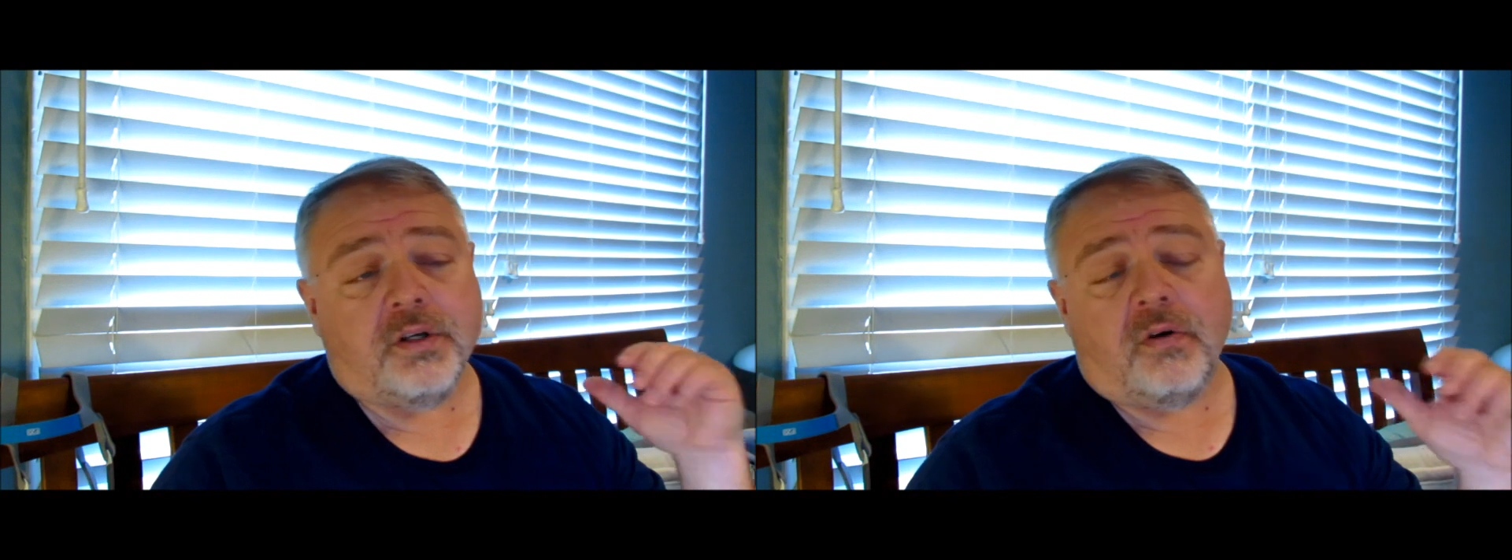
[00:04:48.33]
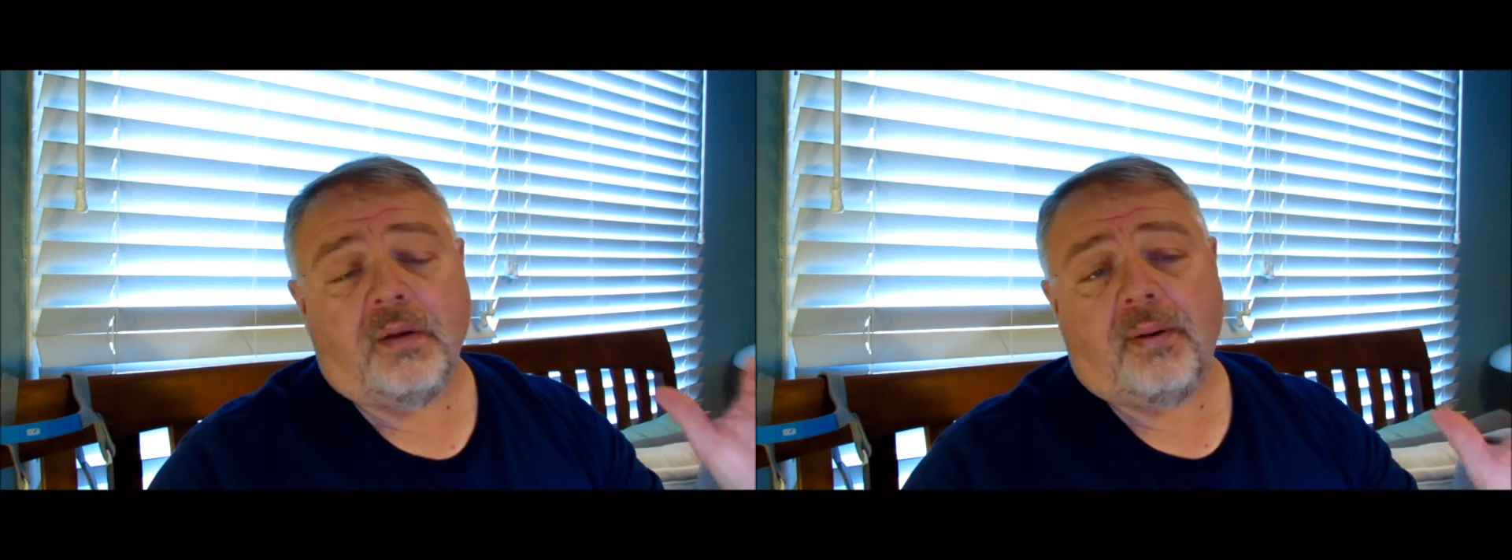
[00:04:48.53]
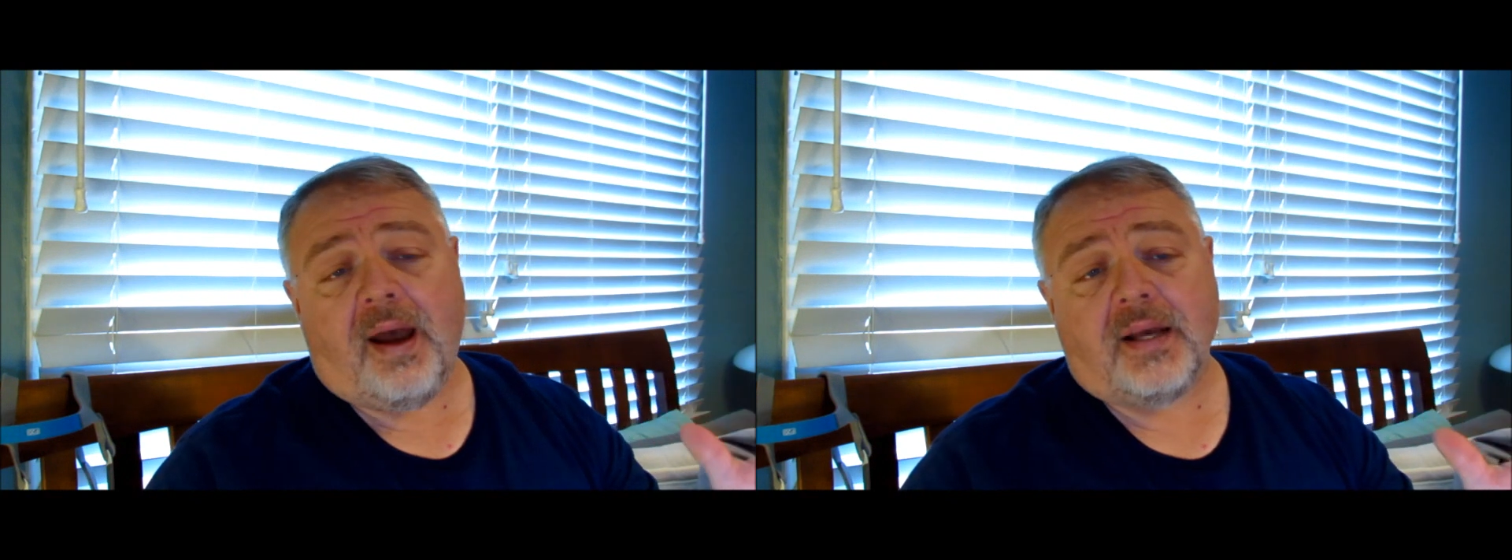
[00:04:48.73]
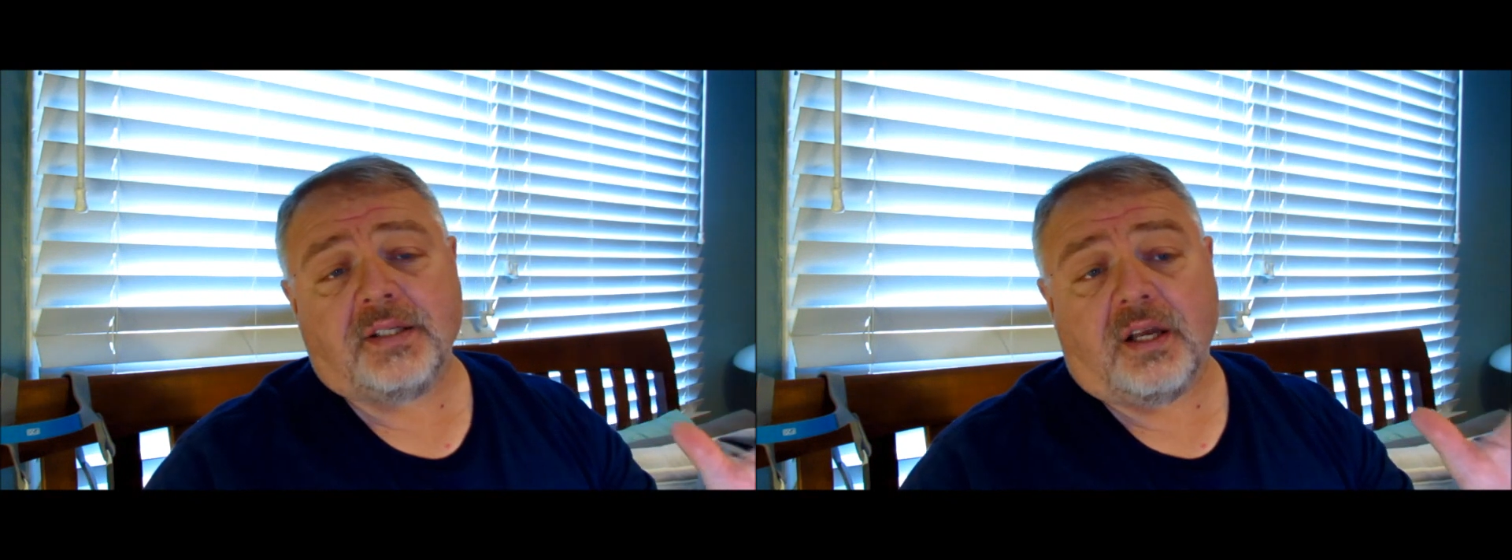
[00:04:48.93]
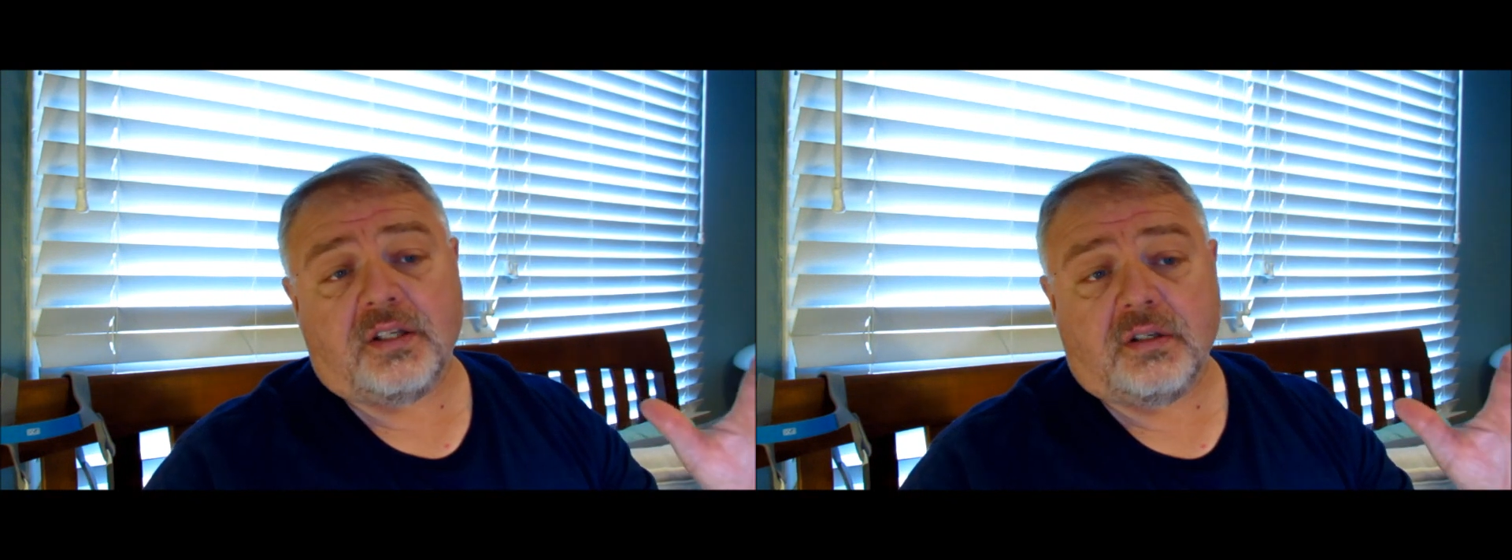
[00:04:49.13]
going
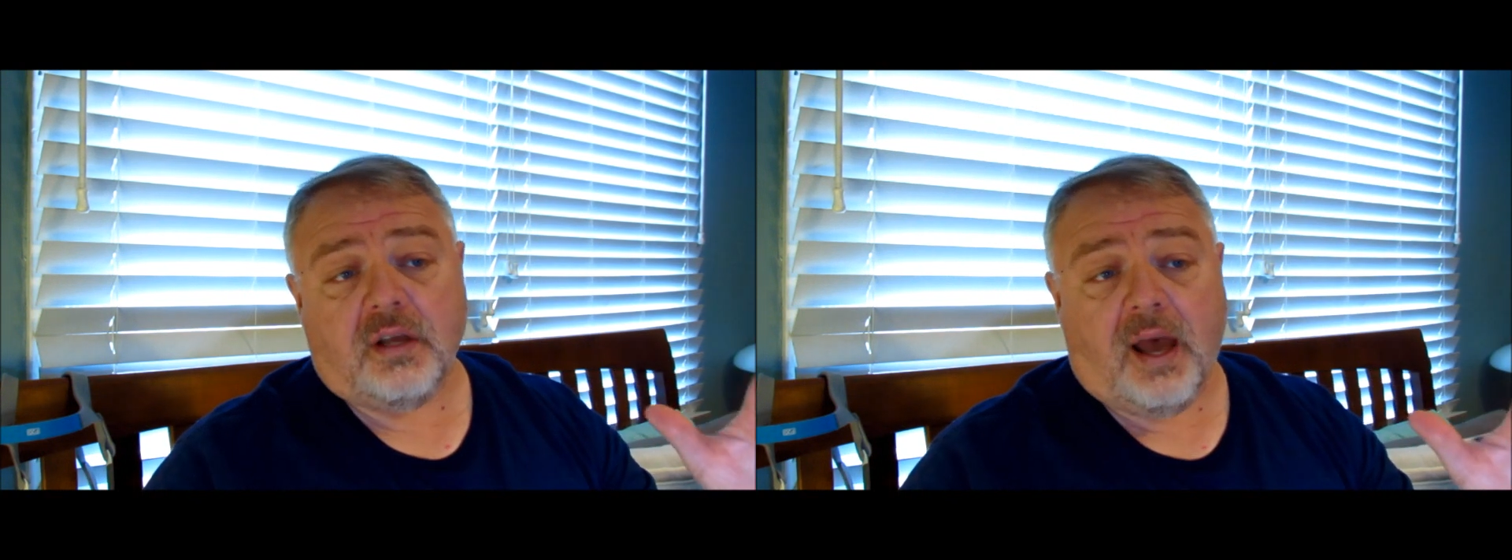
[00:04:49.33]
past us